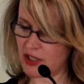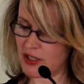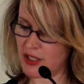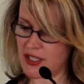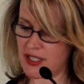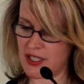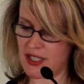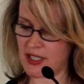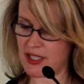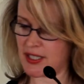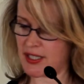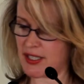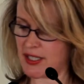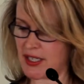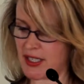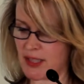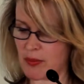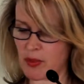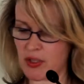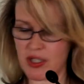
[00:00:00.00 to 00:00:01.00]
holistic
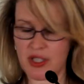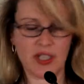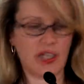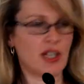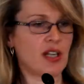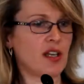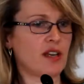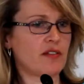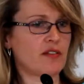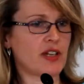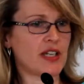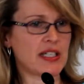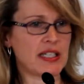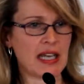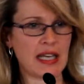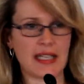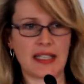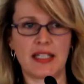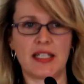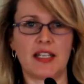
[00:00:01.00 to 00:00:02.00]
assessment,
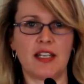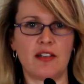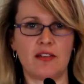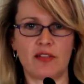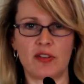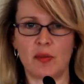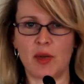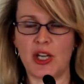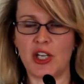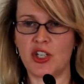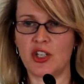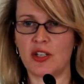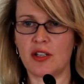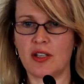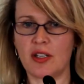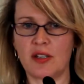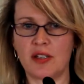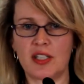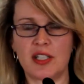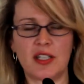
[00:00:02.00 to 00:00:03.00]
fantastic information
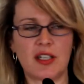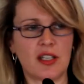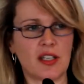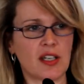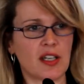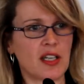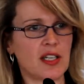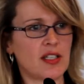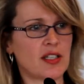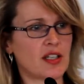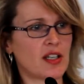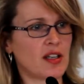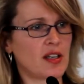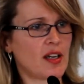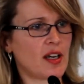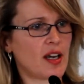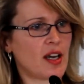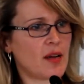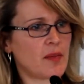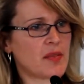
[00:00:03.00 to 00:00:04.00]
that is
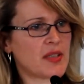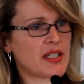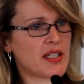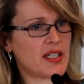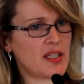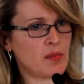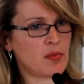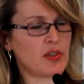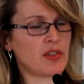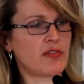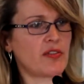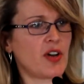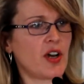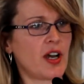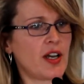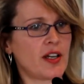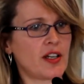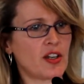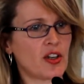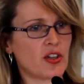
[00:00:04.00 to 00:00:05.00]

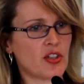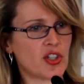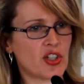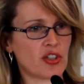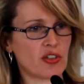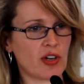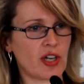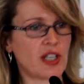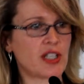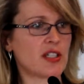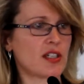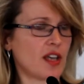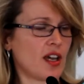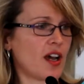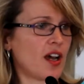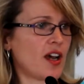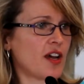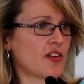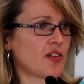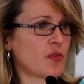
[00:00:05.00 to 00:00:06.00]
simplified and goes straight to the
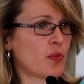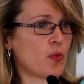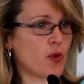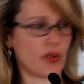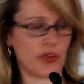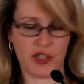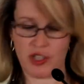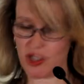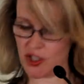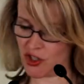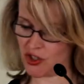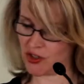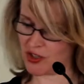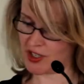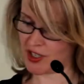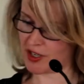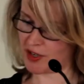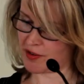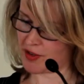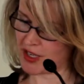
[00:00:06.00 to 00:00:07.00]
heart of what the issues
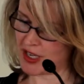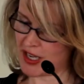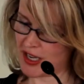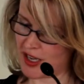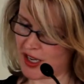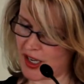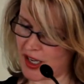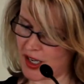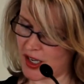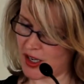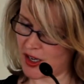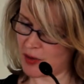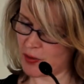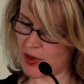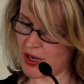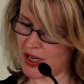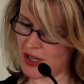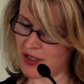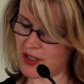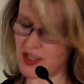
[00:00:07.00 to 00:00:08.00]
are
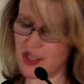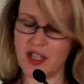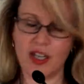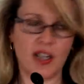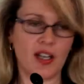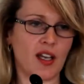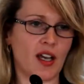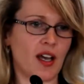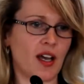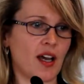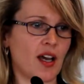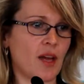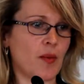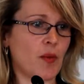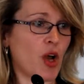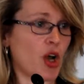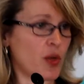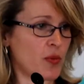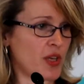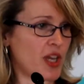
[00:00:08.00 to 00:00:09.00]
around
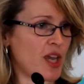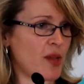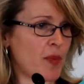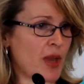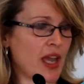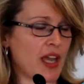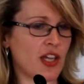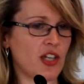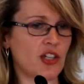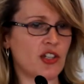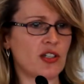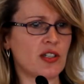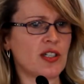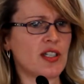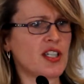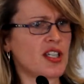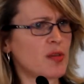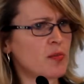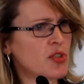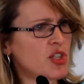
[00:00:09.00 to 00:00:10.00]
home care packages,
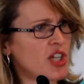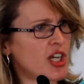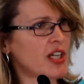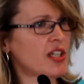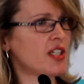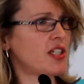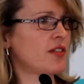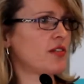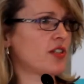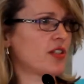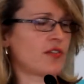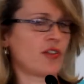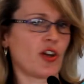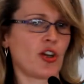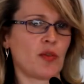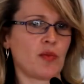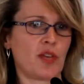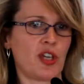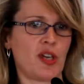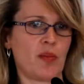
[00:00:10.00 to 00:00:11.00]
the objectives of
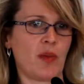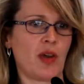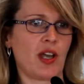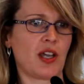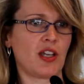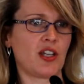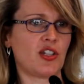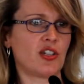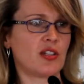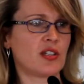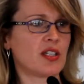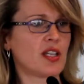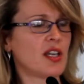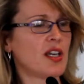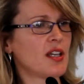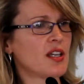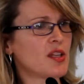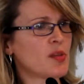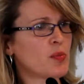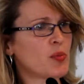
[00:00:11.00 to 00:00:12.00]
home care packages,
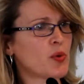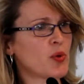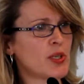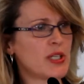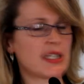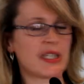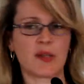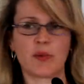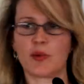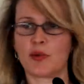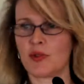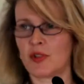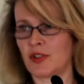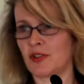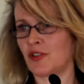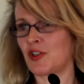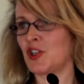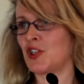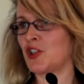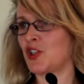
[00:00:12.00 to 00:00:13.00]
the principles
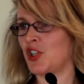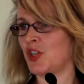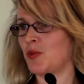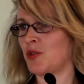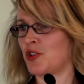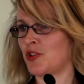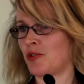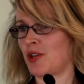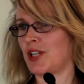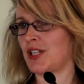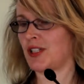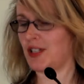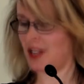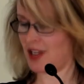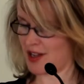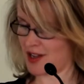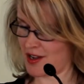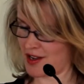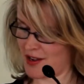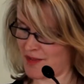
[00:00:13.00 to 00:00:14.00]
of consumer-directed
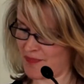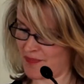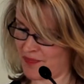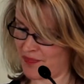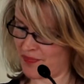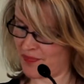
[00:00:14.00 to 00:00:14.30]
care.